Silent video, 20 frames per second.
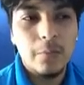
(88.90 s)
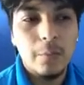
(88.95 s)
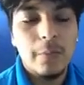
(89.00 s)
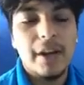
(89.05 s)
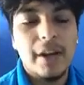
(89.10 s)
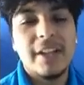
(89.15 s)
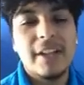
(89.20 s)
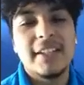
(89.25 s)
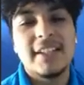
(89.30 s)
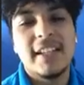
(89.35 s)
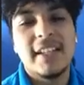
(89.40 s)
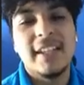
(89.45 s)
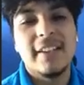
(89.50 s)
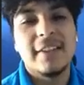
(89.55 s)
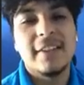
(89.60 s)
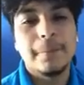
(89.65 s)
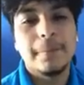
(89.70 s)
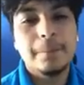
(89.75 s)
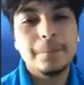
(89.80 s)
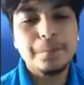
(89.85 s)
by educating
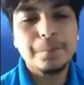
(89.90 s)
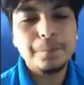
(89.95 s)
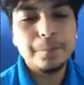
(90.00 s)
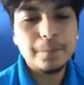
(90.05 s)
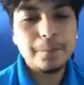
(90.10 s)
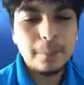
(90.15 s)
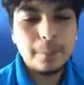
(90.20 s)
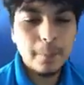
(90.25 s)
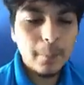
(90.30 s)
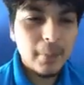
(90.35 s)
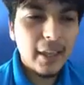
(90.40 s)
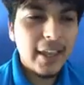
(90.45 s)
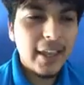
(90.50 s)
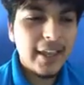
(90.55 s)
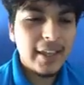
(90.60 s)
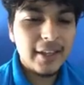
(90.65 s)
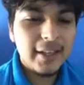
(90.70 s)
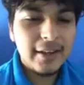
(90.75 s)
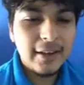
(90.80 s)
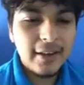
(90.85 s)
them.
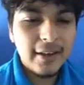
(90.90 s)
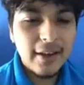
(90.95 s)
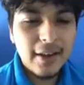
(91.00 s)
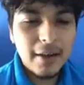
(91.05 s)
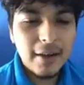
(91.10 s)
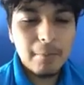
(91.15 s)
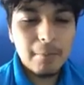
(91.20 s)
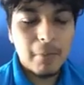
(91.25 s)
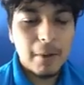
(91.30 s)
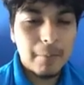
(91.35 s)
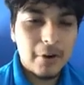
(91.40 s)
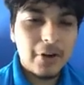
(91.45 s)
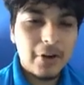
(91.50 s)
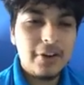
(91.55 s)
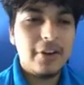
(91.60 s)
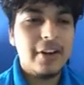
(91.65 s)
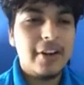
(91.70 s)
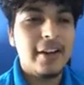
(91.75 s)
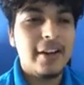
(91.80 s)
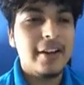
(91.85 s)
And my
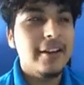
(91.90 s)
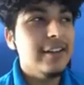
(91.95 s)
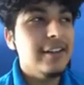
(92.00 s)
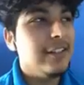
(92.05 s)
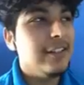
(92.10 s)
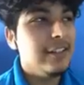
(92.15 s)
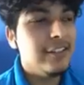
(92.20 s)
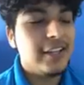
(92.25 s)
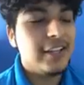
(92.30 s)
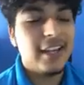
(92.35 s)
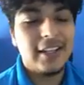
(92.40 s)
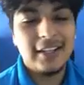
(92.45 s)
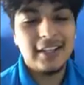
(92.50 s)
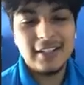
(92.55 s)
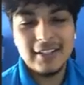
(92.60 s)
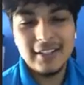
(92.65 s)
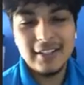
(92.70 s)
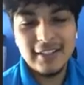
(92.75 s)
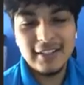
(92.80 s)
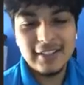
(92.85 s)
partner here, Jack,
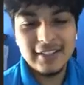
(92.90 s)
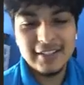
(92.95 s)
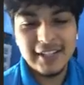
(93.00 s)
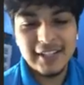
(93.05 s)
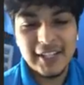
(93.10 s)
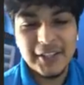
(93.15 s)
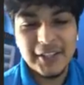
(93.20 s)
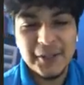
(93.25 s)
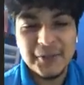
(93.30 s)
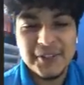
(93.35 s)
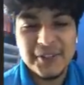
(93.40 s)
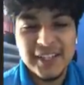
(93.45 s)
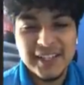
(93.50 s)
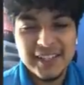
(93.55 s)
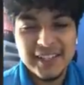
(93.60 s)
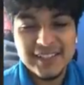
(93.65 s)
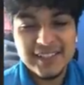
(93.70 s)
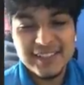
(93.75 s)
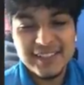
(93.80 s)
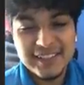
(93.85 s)
say hello, Jack.